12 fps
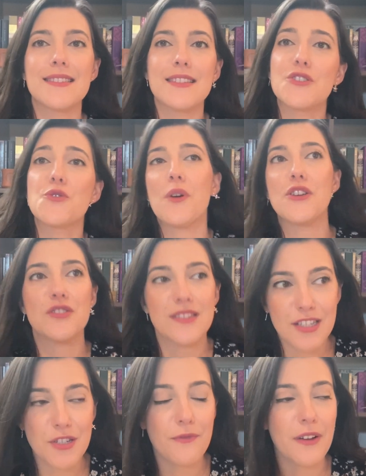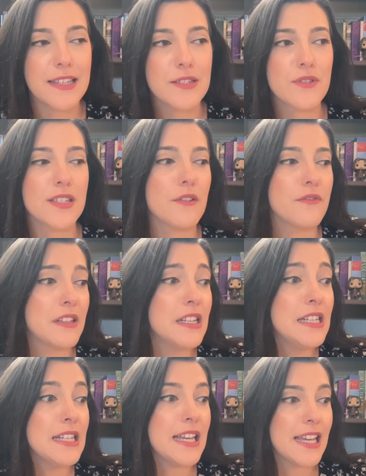situations that she finds herself
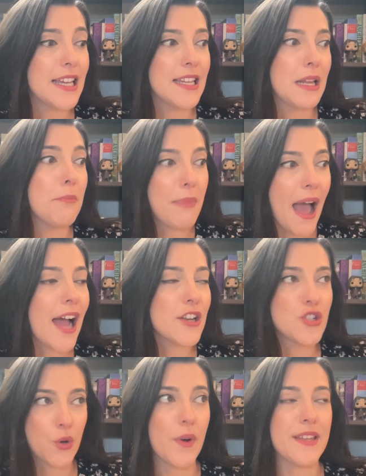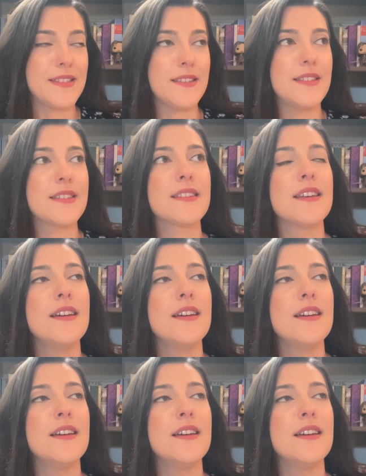in and bad choices.